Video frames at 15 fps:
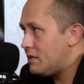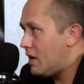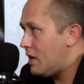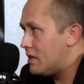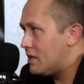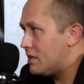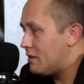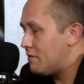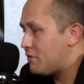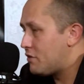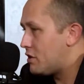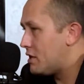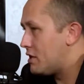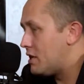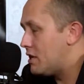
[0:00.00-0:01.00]
Yeah, like
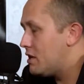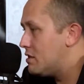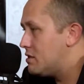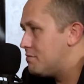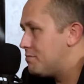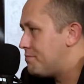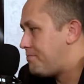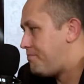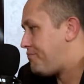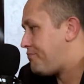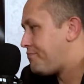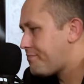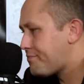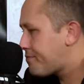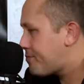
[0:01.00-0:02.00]
freaking
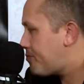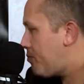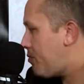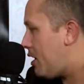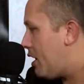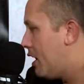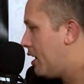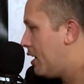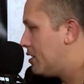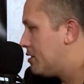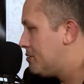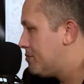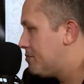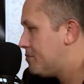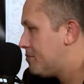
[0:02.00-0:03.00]

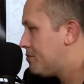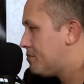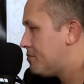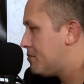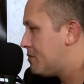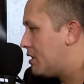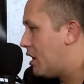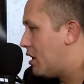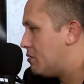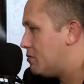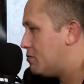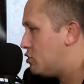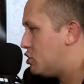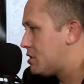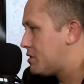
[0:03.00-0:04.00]
and. No,
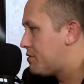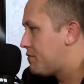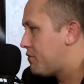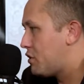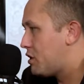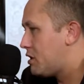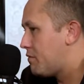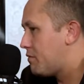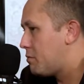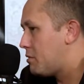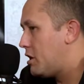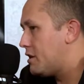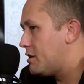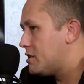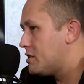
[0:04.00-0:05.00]
just freaking from
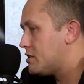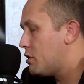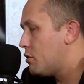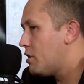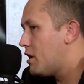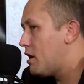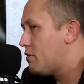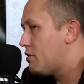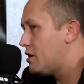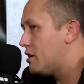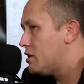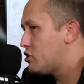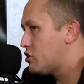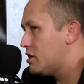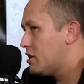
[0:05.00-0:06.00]
cutting the soda out
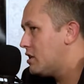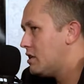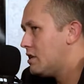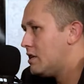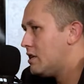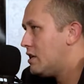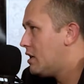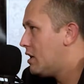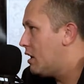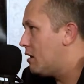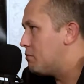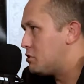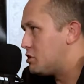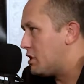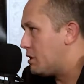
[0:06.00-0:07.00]
initially.
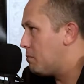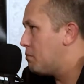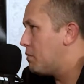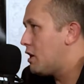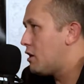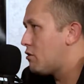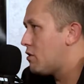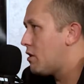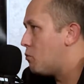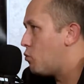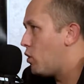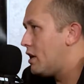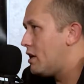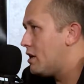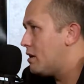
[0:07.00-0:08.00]
I'm sleeping better. I'm
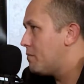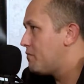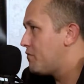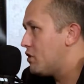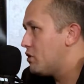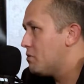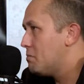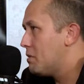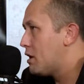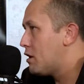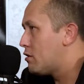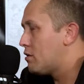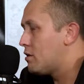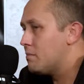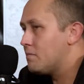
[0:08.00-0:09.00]
waking up feeling
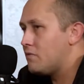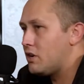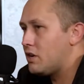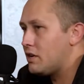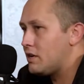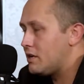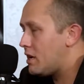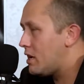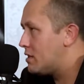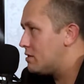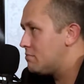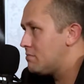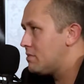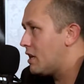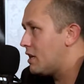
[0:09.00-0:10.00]
better. I'm fucking not
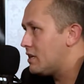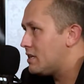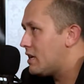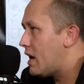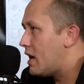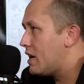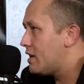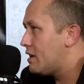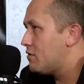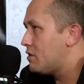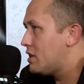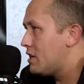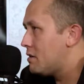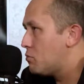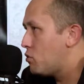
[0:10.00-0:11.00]
like dying every
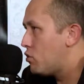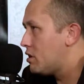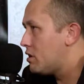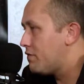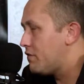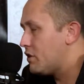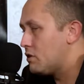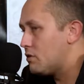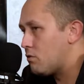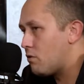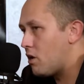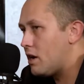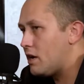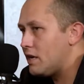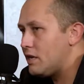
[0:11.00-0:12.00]
damn morning, feeling
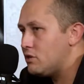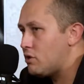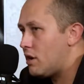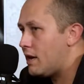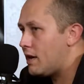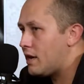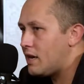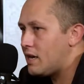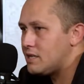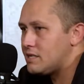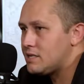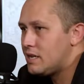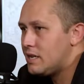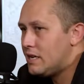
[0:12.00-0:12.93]
groggy, dreading ass.